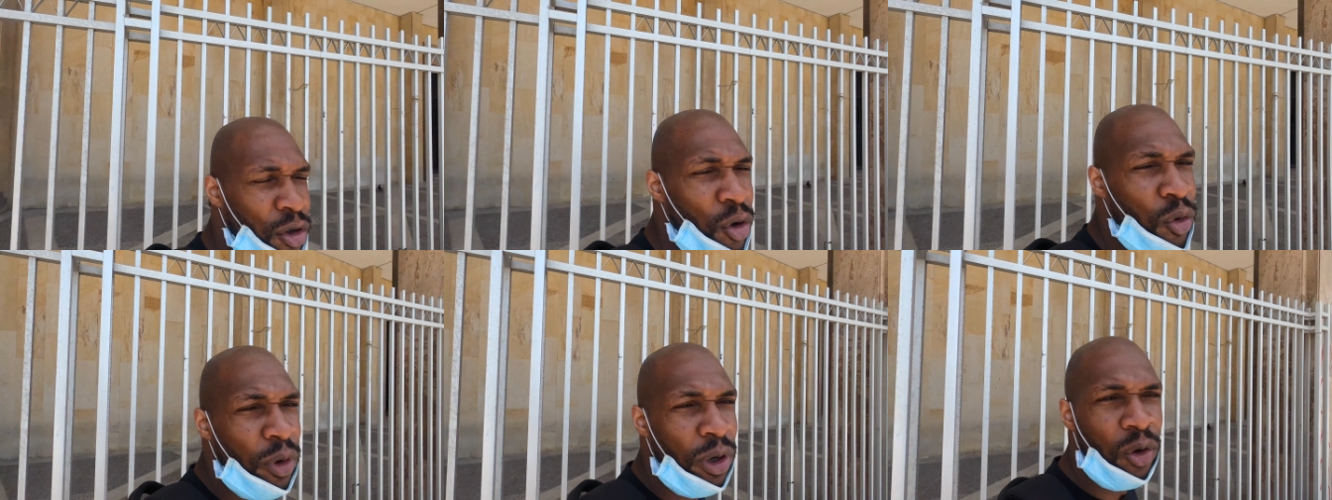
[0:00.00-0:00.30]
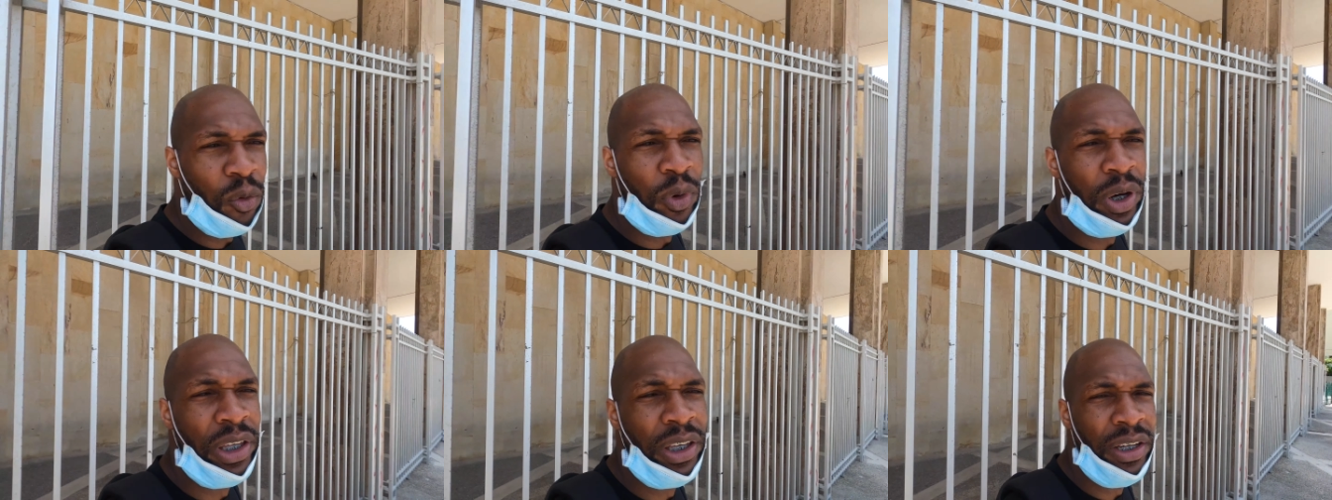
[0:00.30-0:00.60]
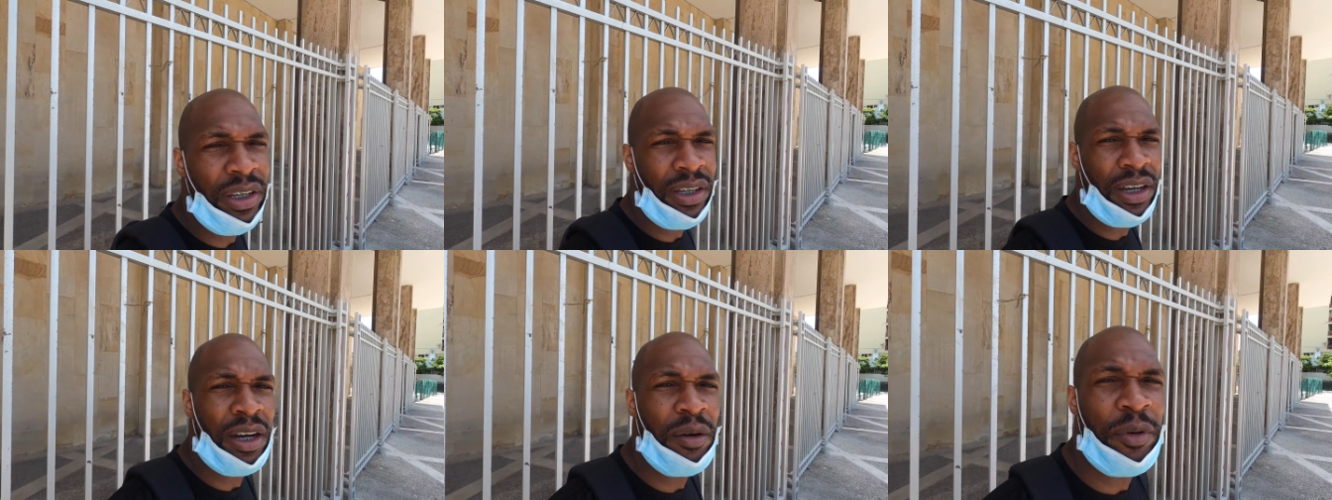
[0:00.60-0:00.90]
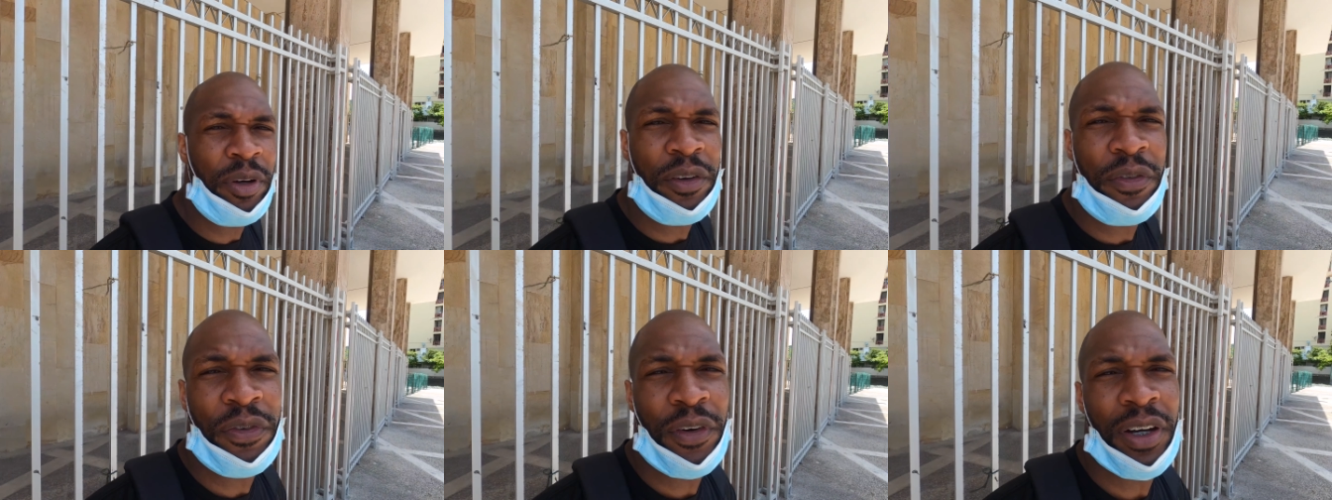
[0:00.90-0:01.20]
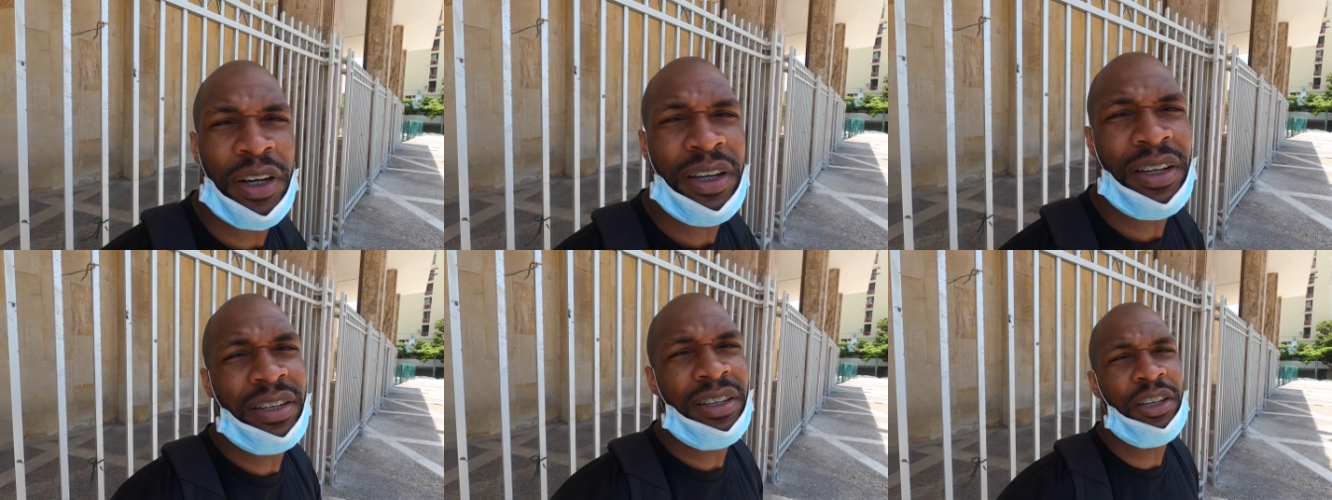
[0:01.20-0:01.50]
don't know where the wind is coming
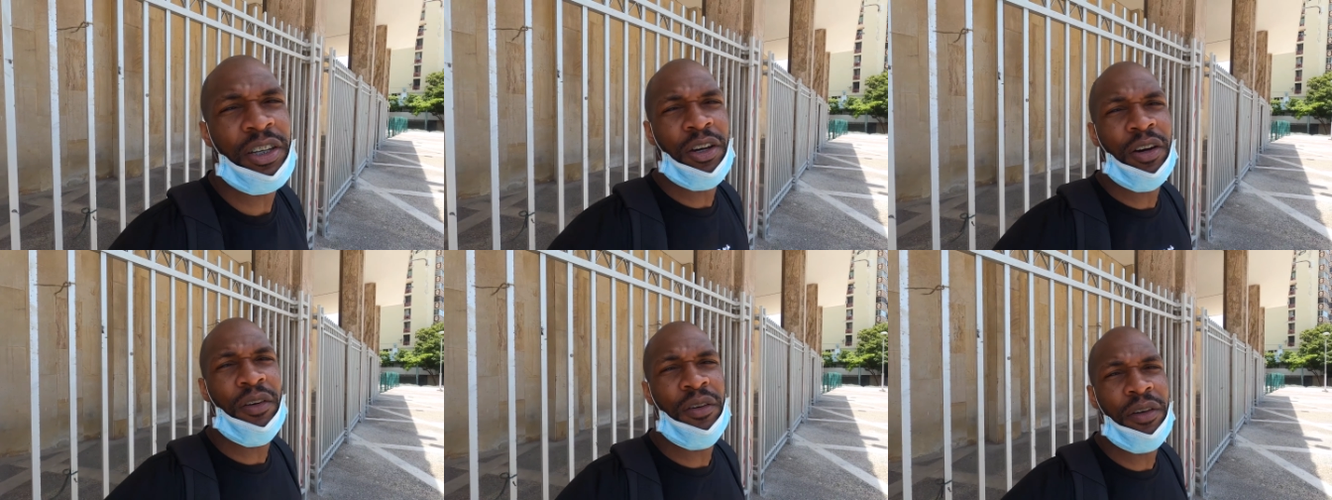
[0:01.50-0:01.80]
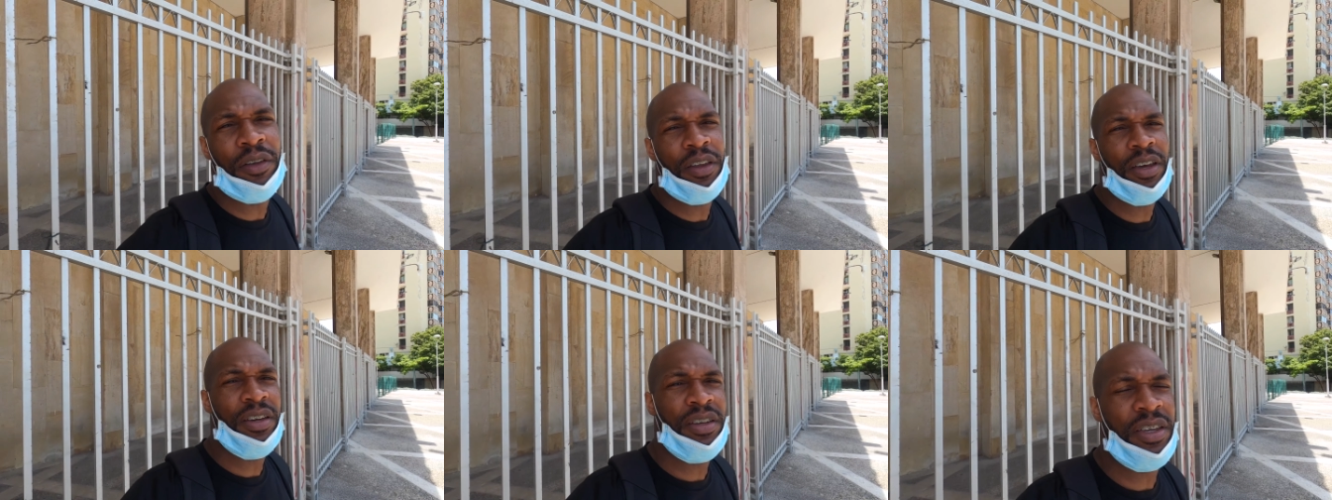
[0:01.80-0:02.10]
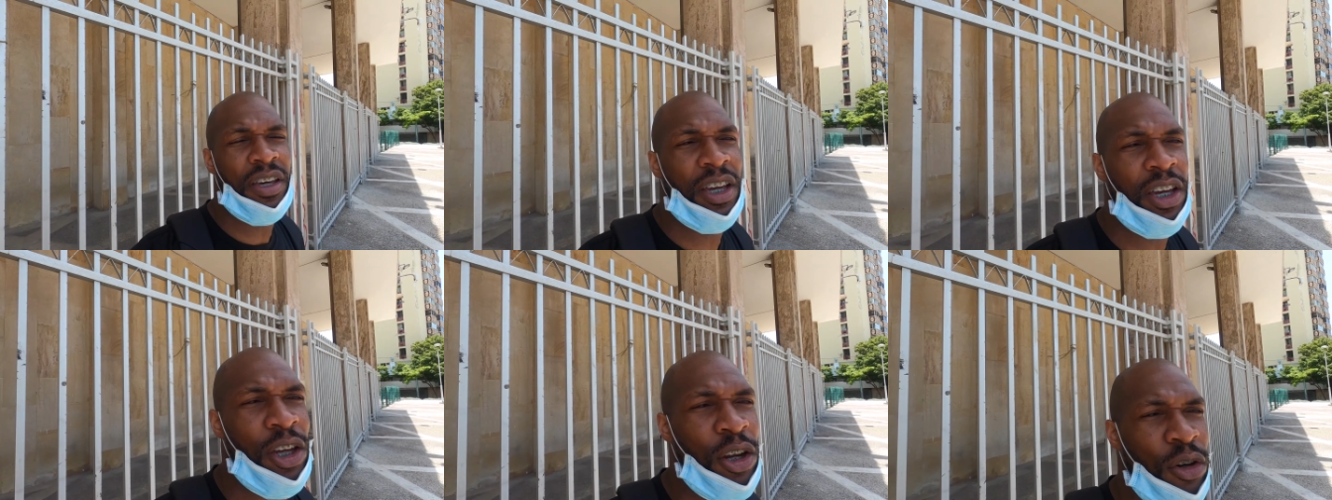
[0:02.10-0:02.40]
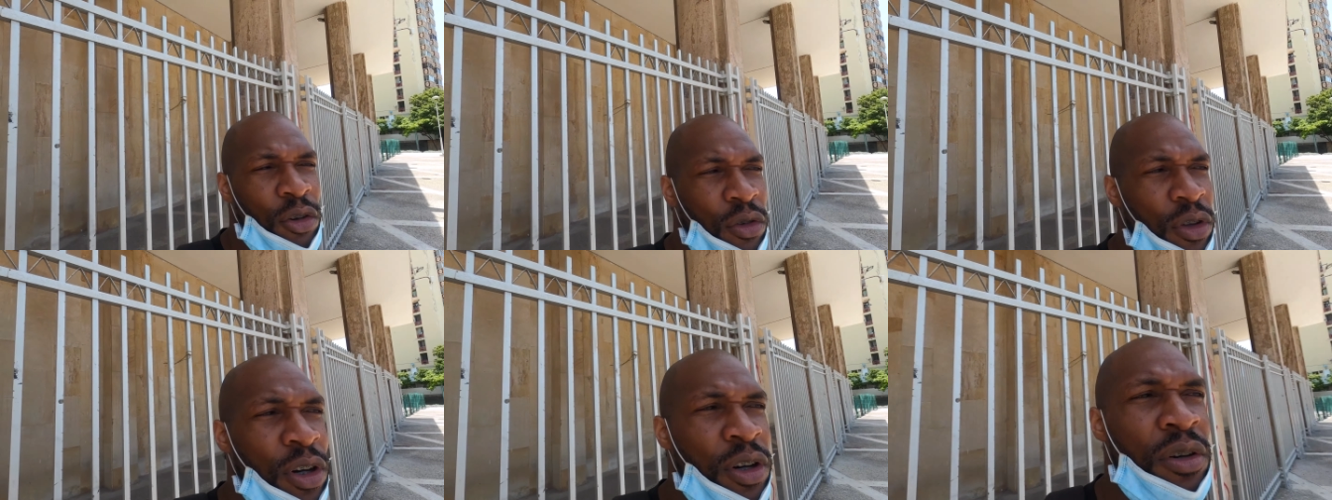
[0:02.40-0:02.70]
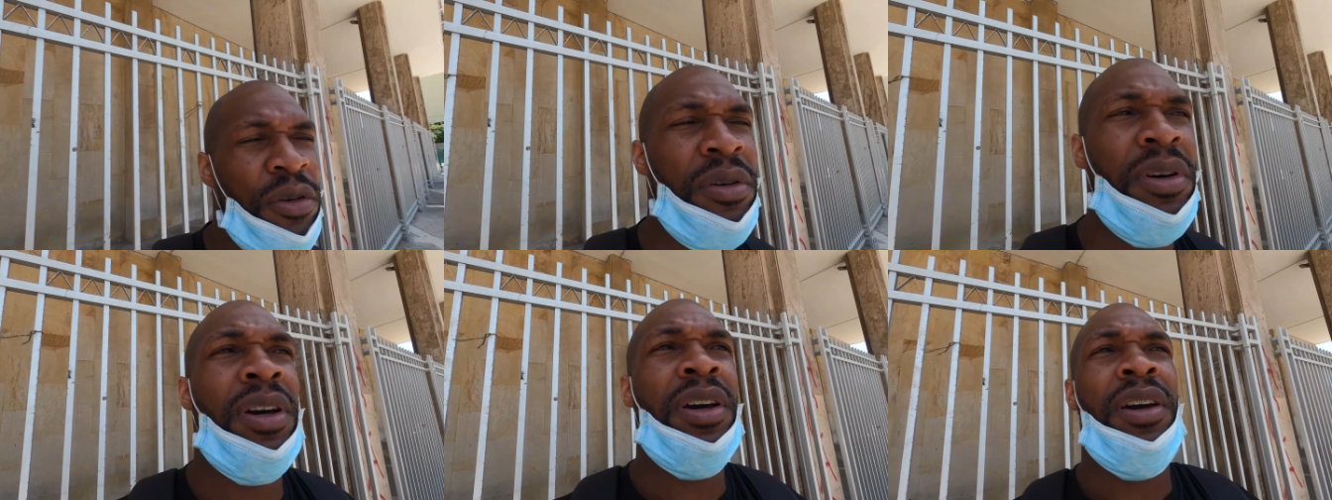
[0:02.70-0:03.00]
from because, you know, on this thing, you don't
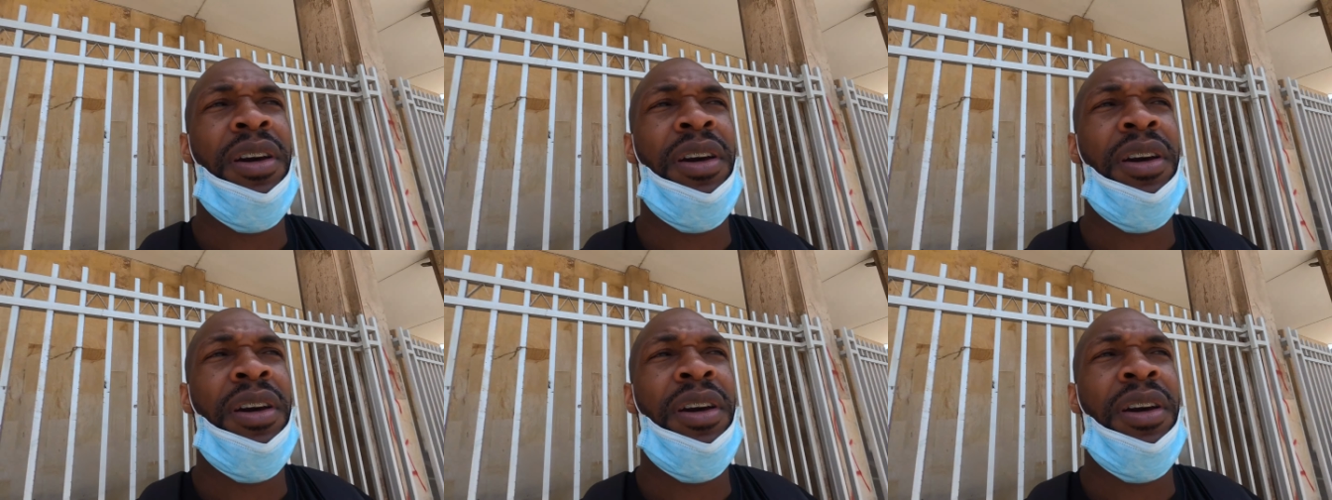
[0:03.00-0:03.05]
know